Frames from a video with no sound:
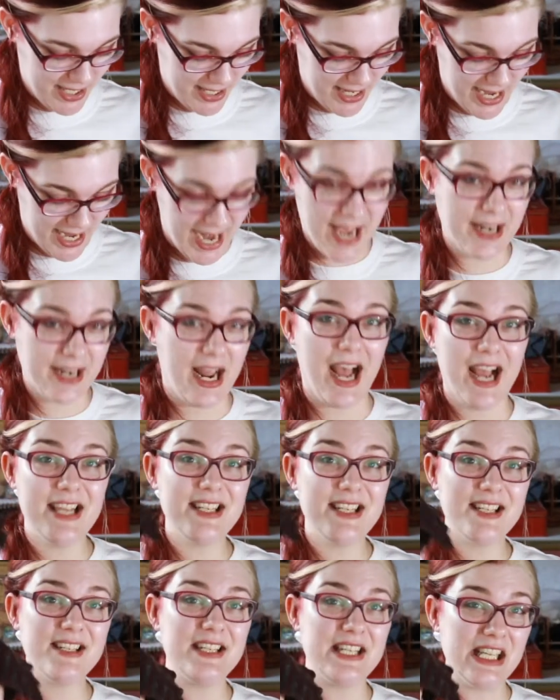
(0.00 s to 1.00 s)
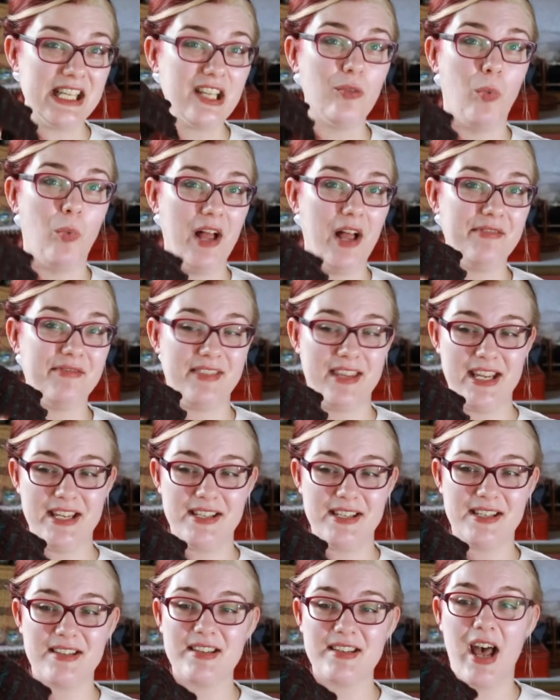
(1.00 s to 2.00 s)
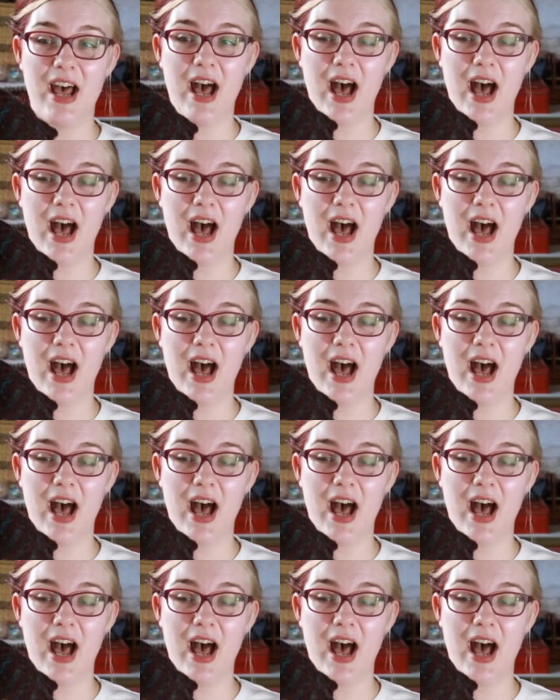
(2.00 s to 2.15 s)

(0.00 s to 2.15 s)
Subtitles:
and I still want these.